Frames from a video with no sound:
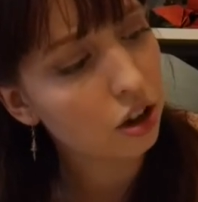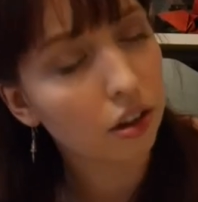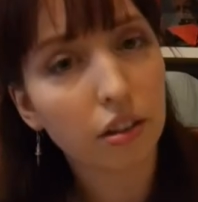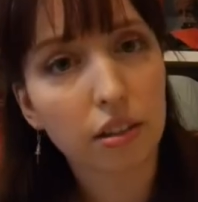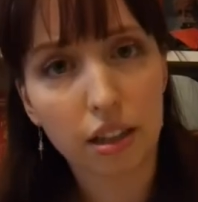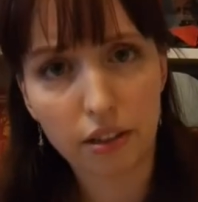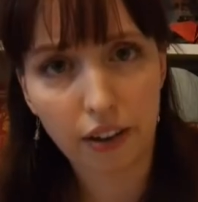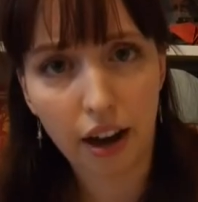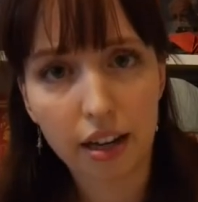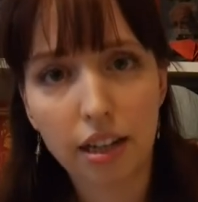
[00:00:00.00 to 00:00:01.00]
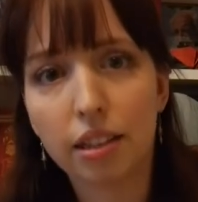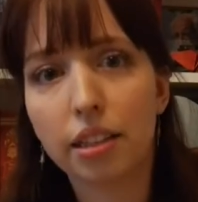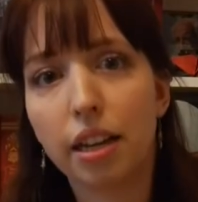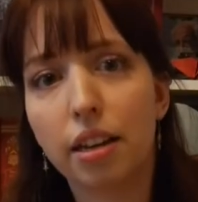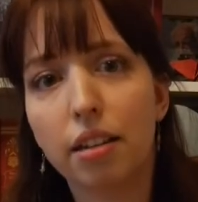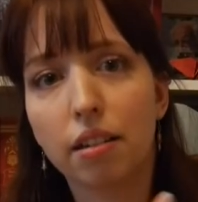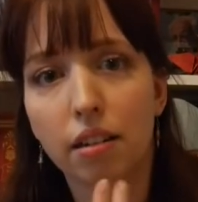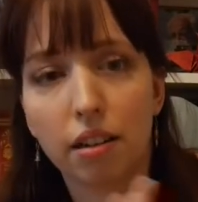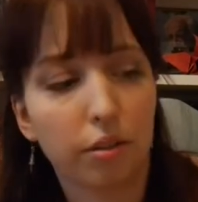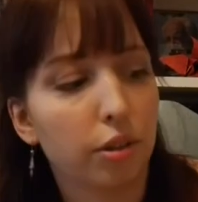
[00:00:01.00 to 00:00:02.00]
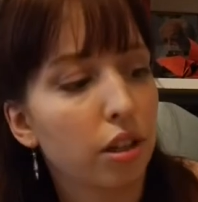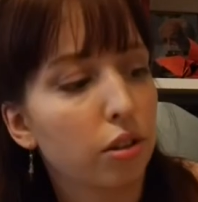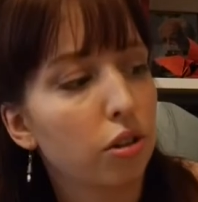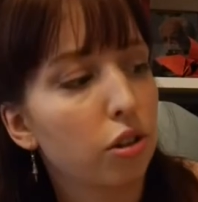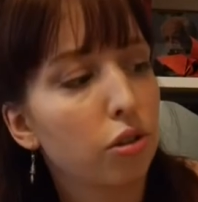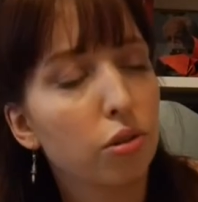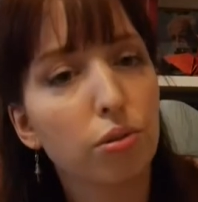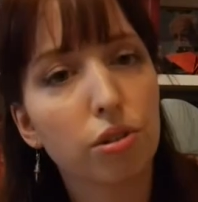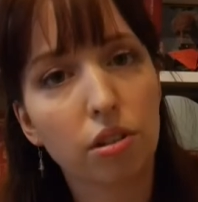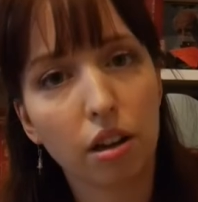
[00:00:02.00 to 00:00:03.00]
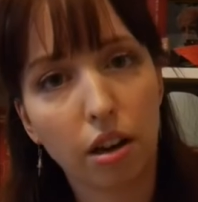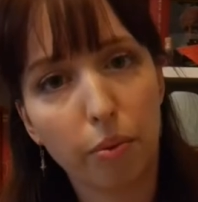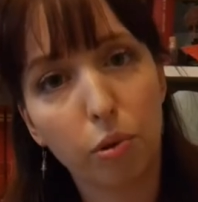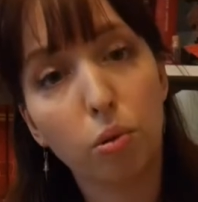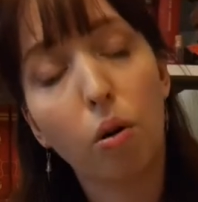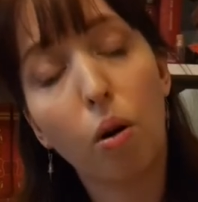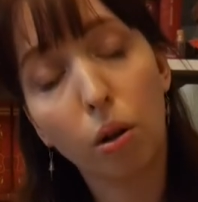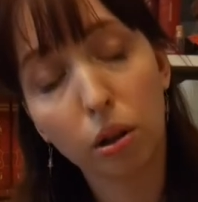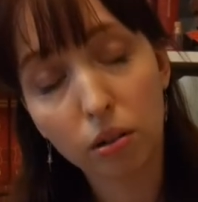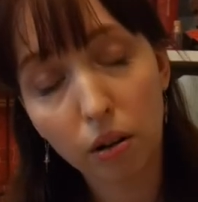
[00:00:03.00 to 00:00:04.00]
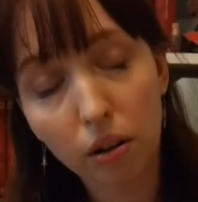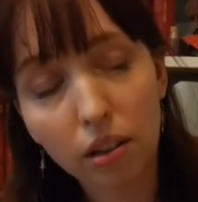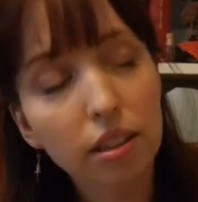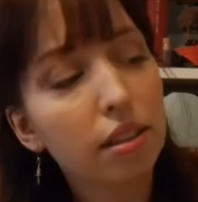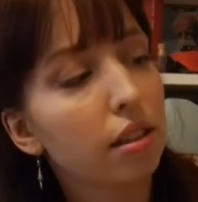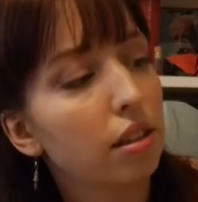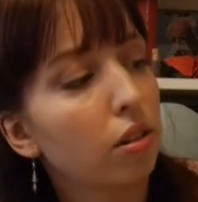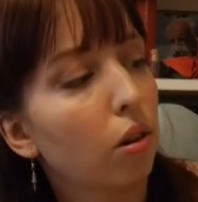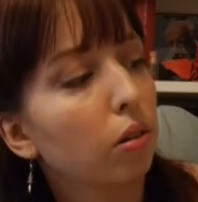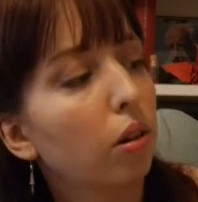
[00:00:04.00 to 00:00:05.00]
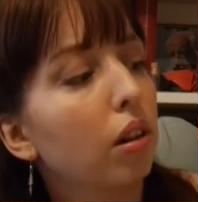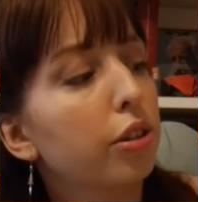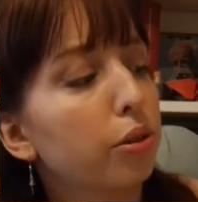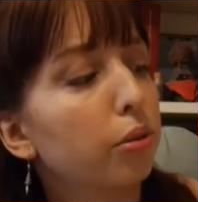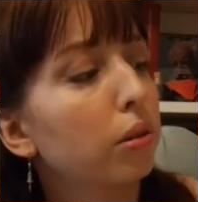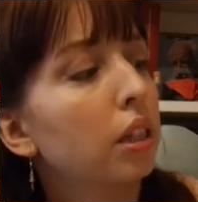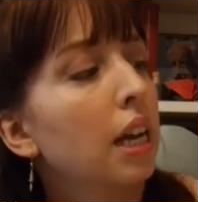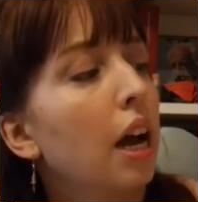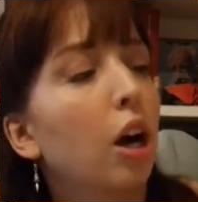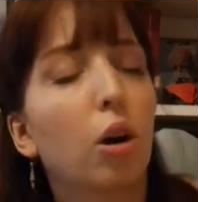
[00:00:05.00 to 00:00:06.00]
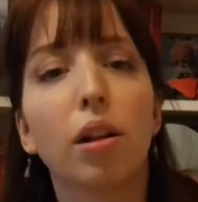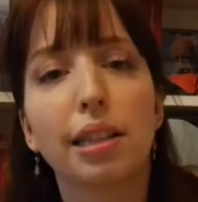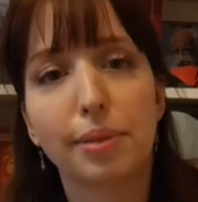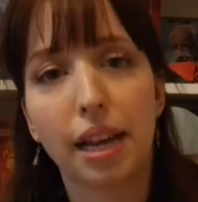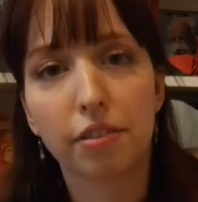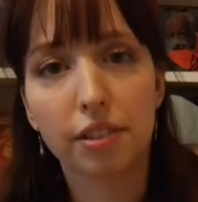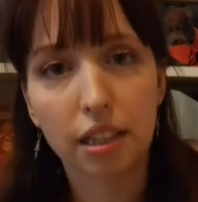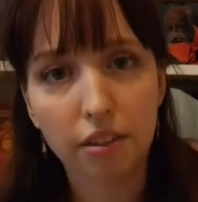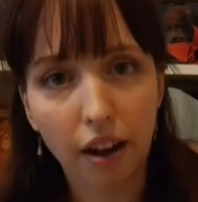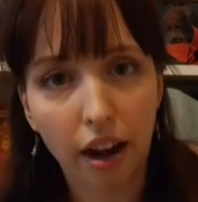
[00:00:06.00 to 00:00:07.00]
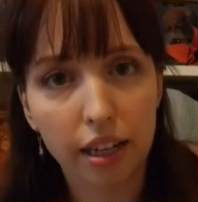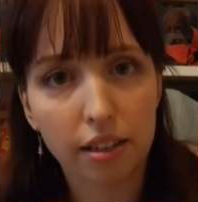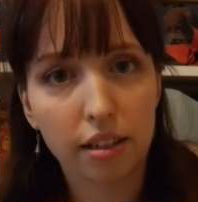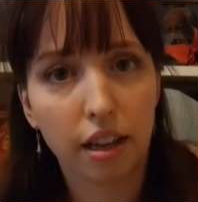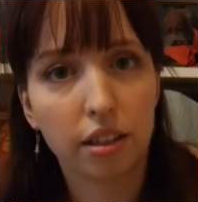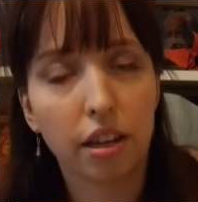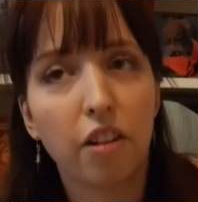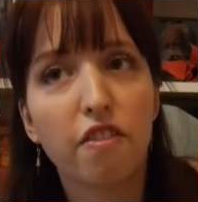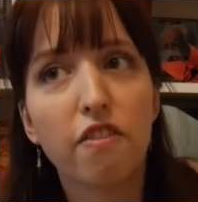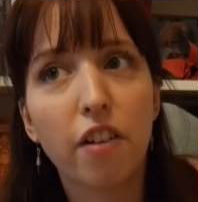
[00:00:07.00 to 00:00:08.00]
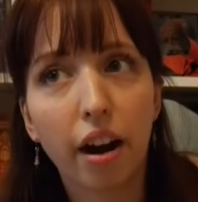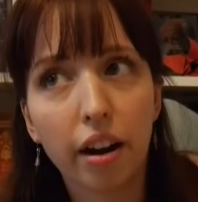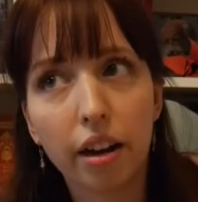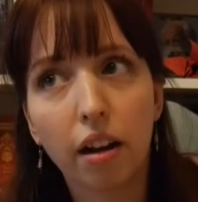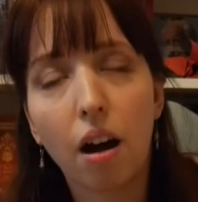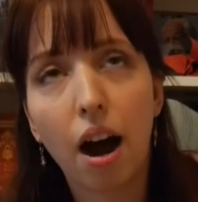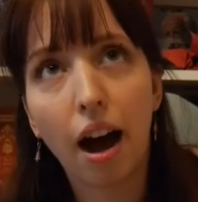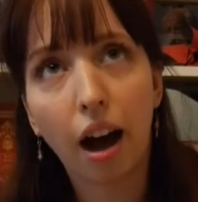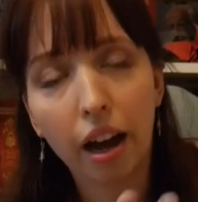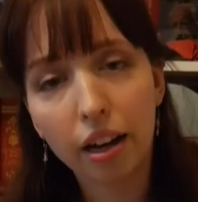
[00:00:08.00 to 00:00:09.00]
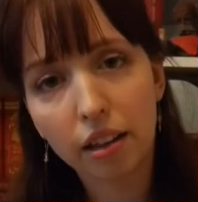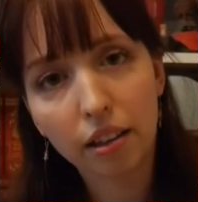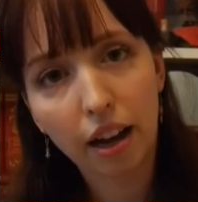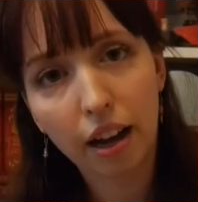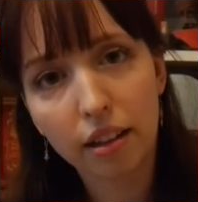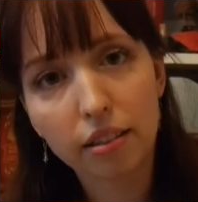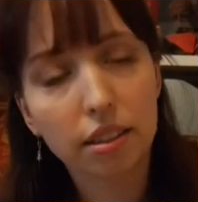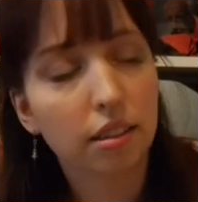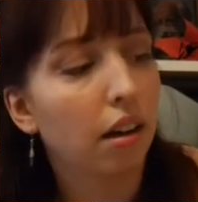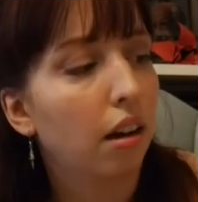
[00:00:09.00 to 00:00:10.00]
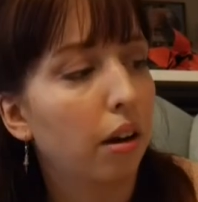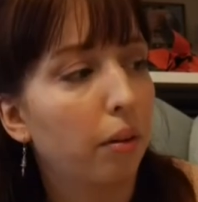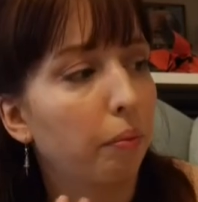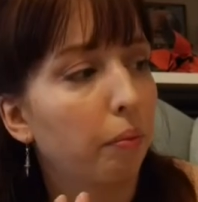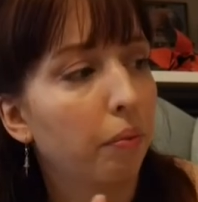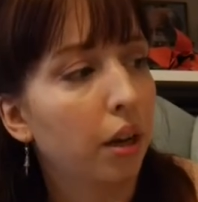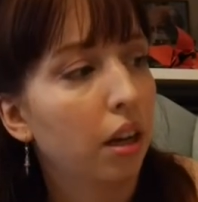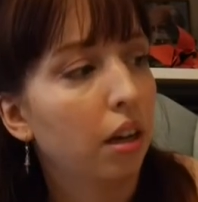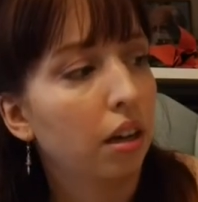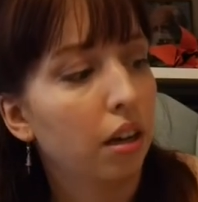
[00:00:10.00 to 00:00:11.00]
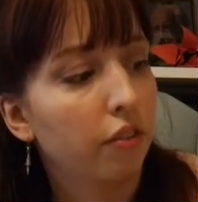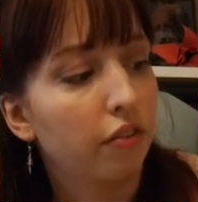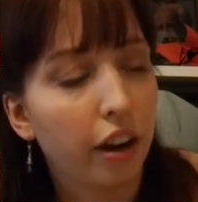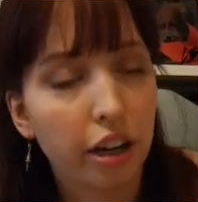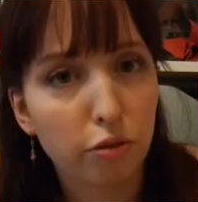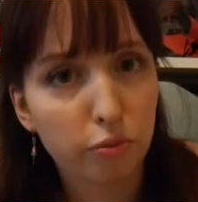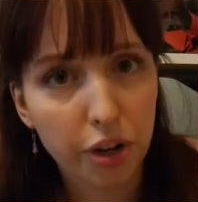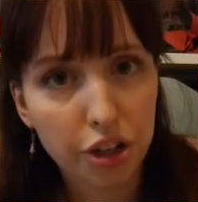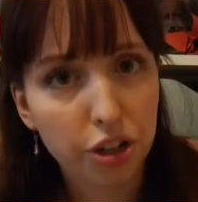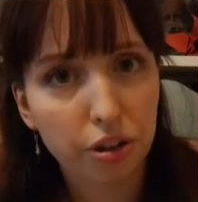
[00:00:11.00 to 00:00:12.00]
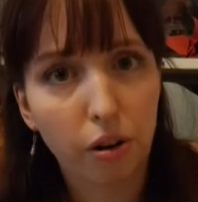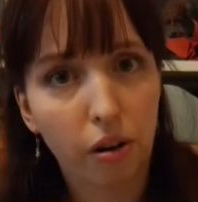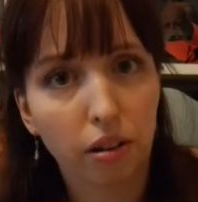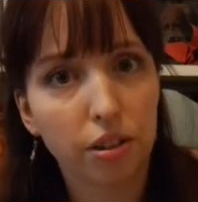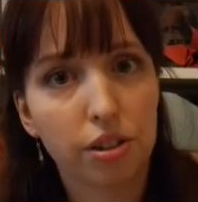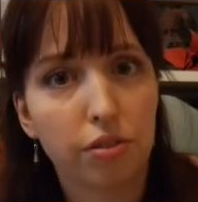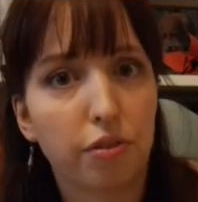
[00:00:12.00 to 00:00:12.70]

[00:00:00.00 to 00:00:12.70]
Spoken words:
John the Divine, and they, the students who are all girls, this is an all-girls school, call themselves the Divines, and they're very high-class, very rich girls